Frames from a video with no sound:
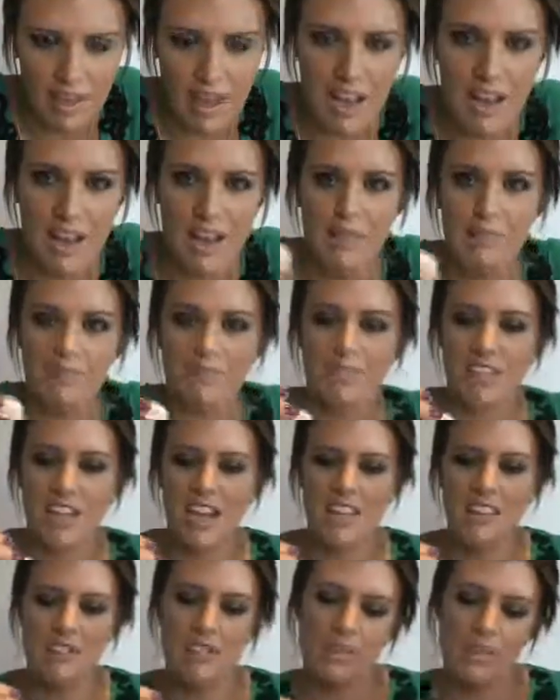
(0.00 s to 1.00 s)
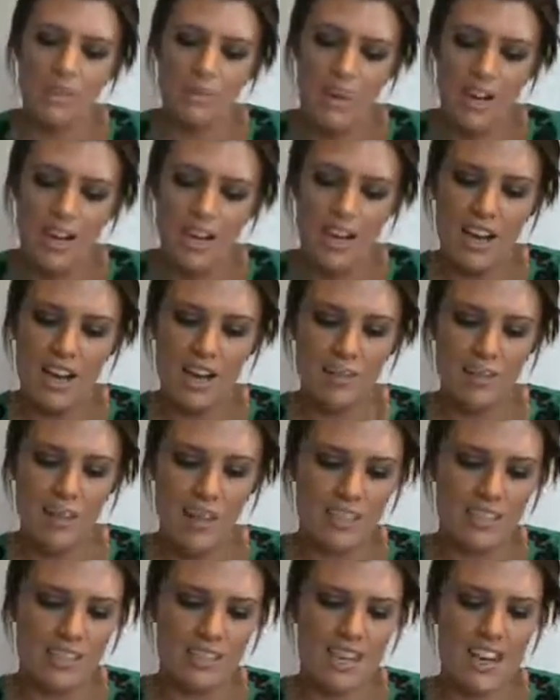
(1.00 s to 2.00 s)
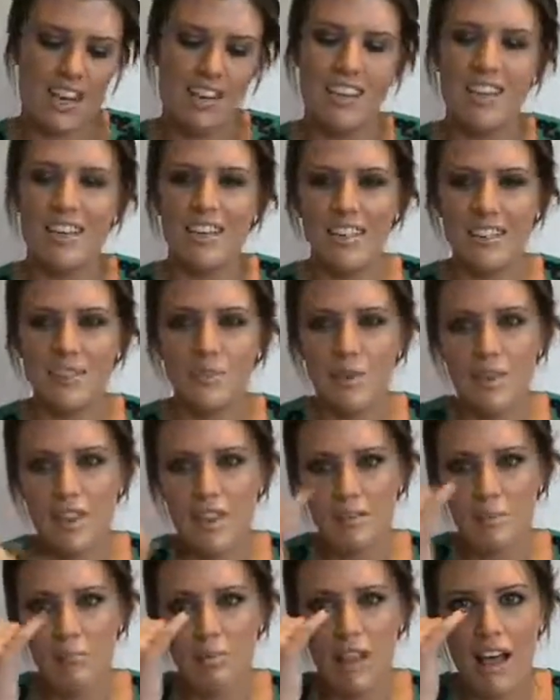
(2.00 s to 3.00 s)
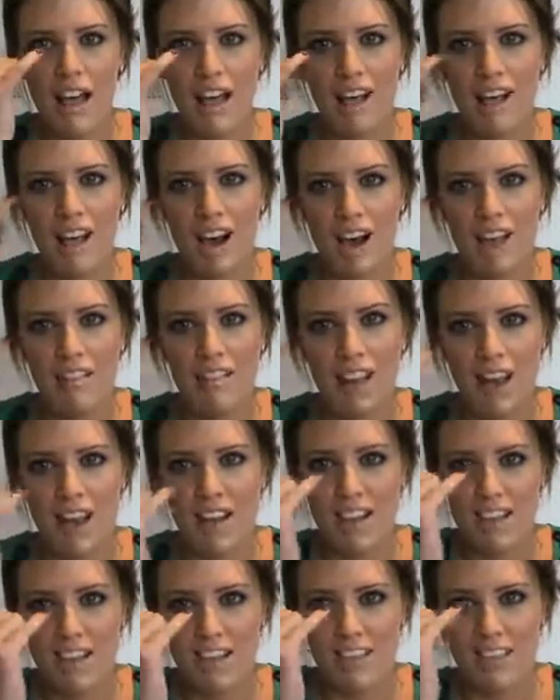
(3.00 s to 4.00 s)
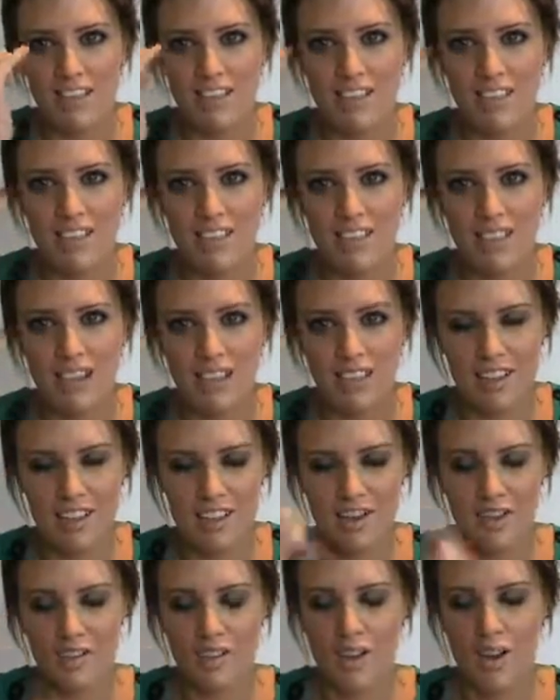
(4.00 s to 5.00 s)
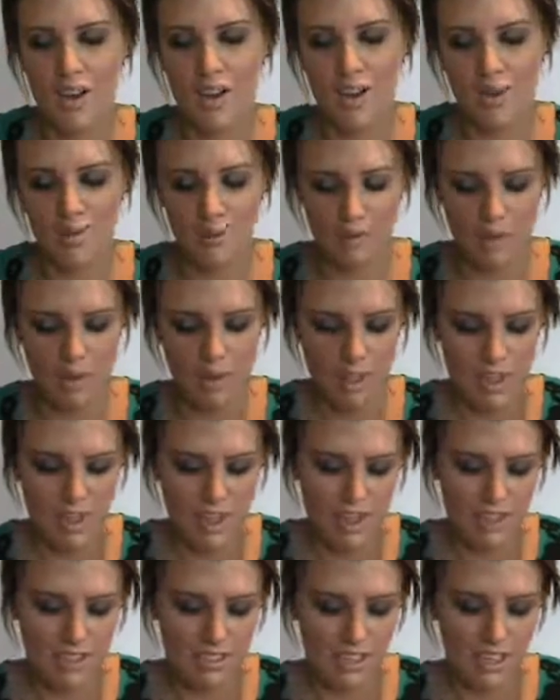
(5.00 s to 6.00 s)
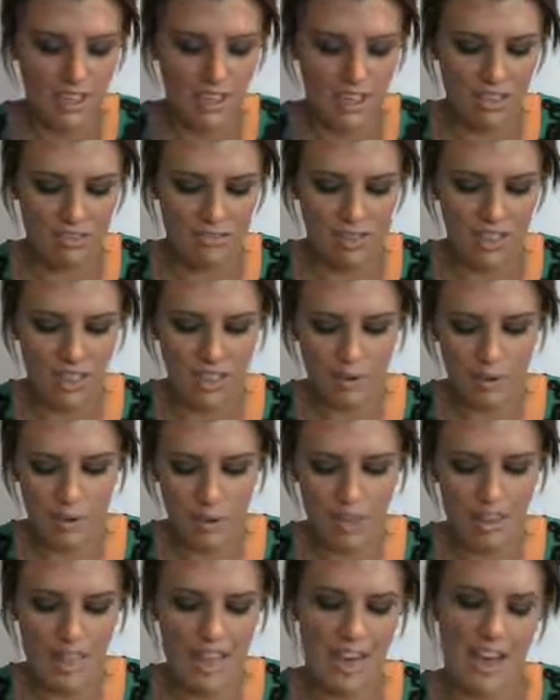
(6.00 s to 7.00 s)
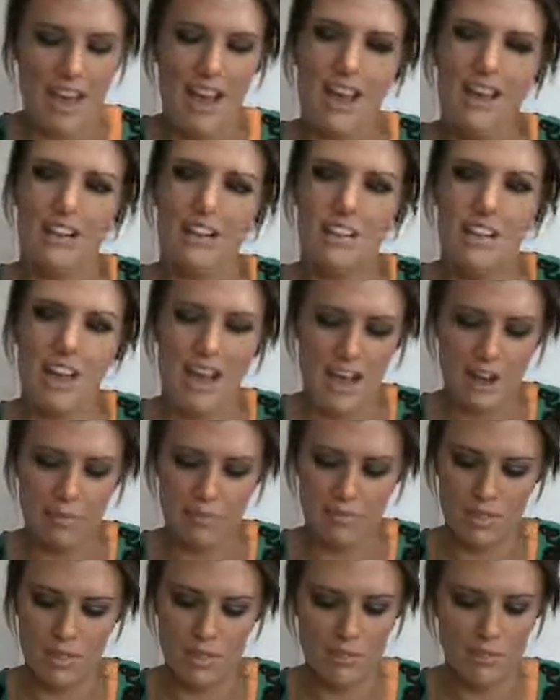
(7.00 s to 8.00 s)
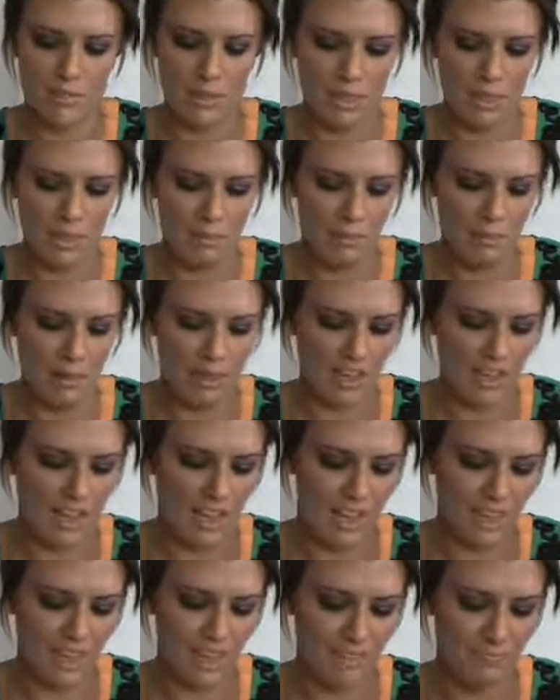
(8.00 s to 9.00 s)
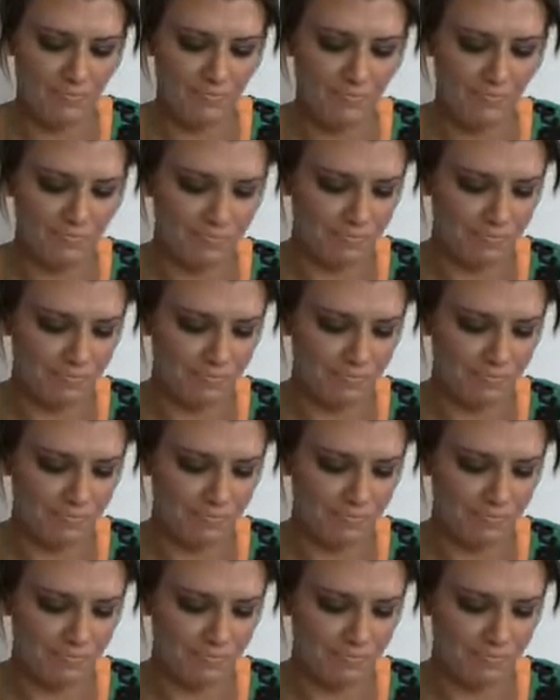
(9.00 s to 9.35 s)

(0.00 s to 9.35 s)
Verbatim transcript: Um, and the way I wear this color is with the black eyeliner and then this color on top. So you can really wing that out. Um, it's a really pretty color.